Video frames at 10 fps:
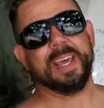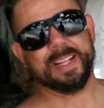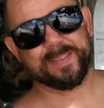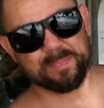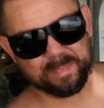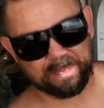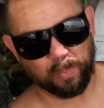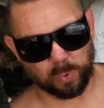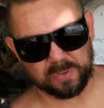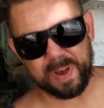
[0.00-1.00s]
It
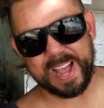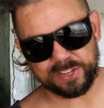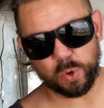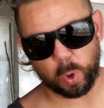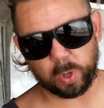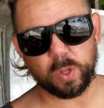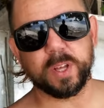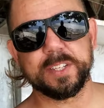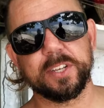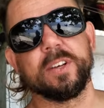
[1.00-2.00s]
was my snorkel
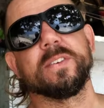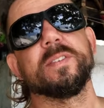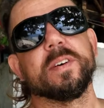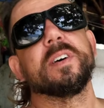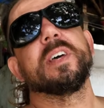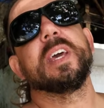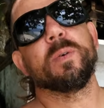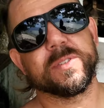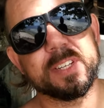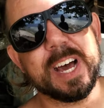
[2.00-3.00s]
until it
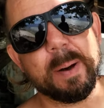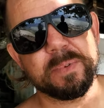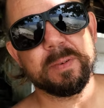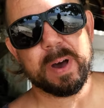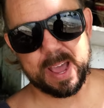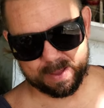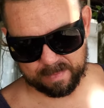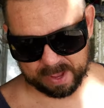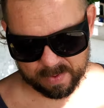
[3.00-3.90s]
was adopted by my